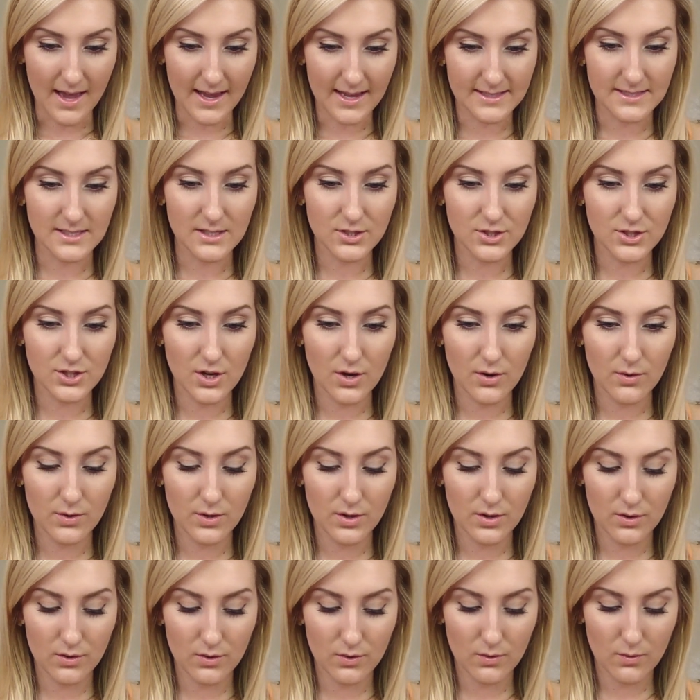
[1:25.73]
I guess I'll show
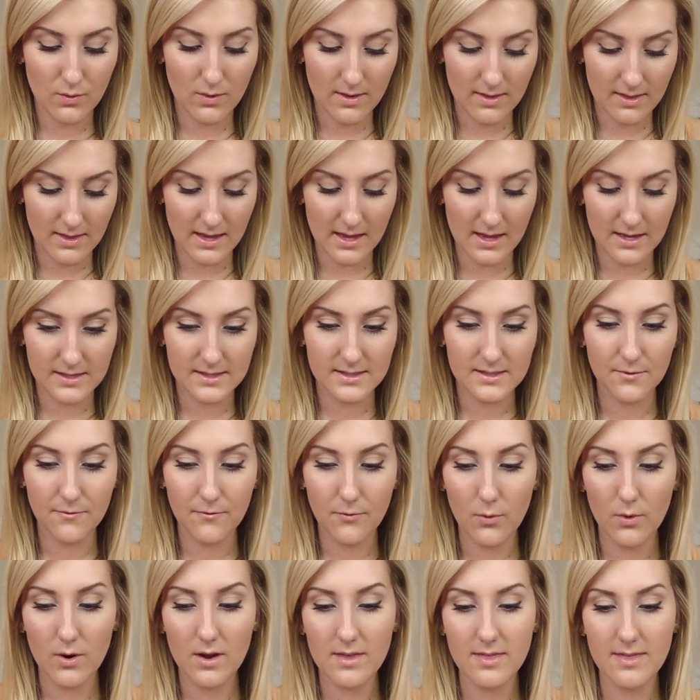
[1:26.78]
you the
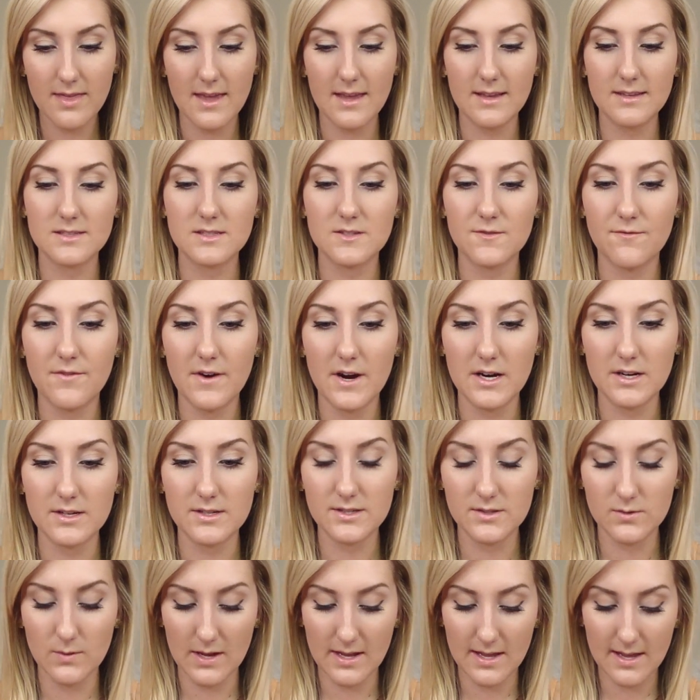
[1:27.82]
Sephora things
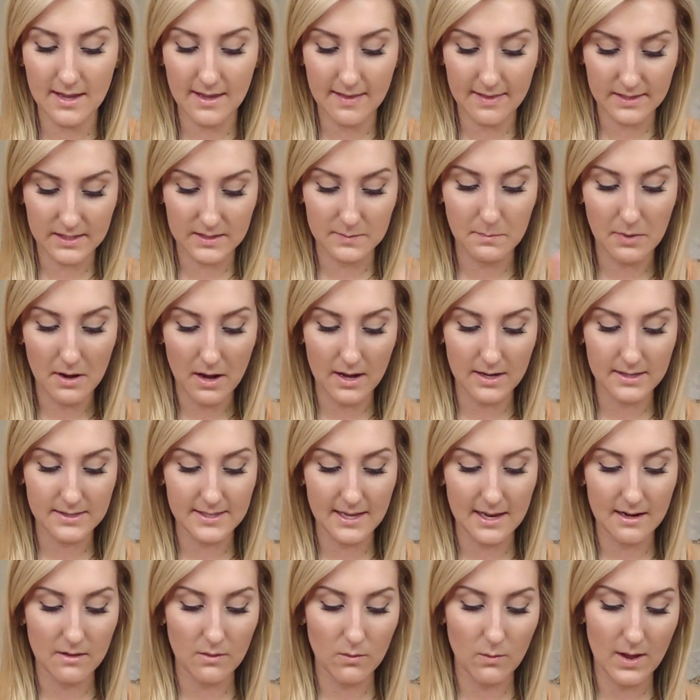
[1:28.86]
first so I can get this
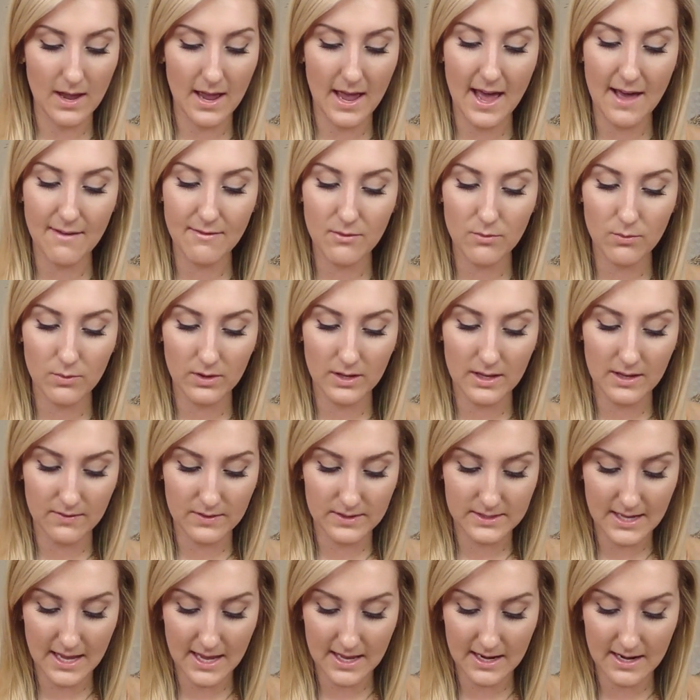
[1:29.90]
box out of the way. I haven't really
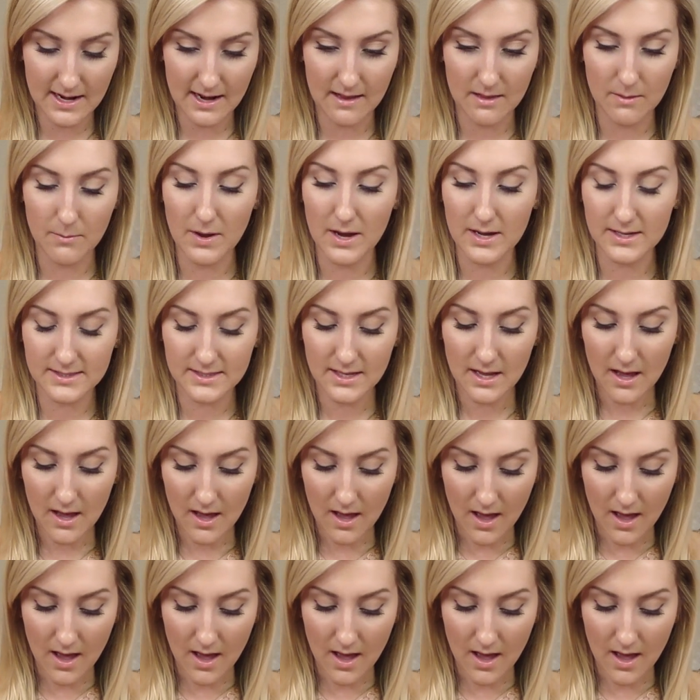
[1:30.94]
even taken it out of the box.